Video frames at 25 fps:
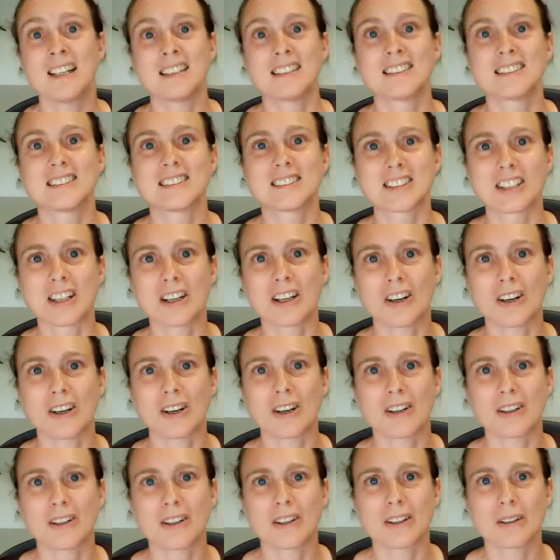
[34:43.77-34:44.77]

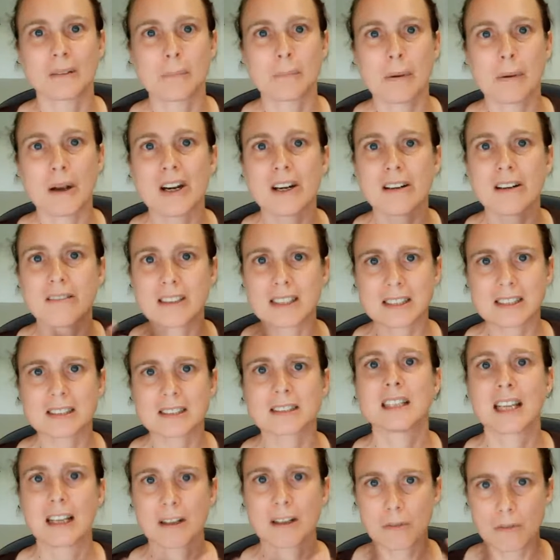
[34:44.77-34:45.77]
So part of it's
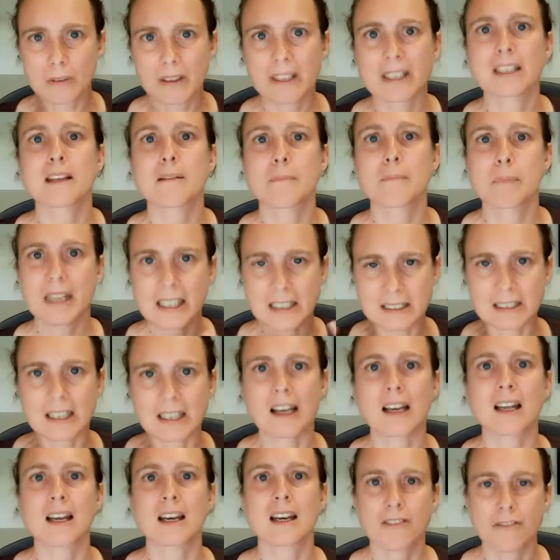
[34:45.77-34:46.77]
like really being
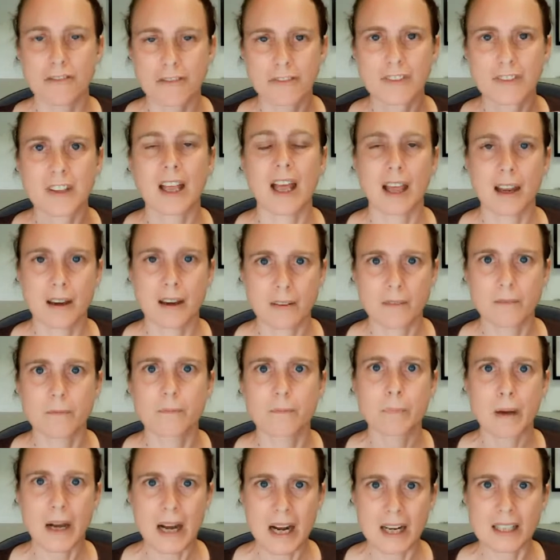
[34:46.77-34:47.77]
done and fit
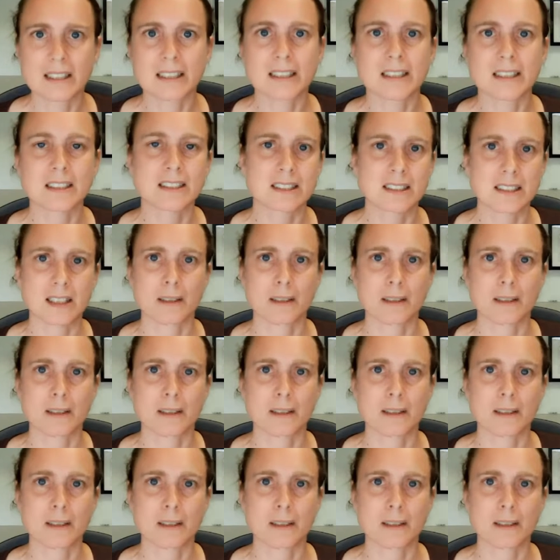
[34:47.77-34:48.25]
and polished,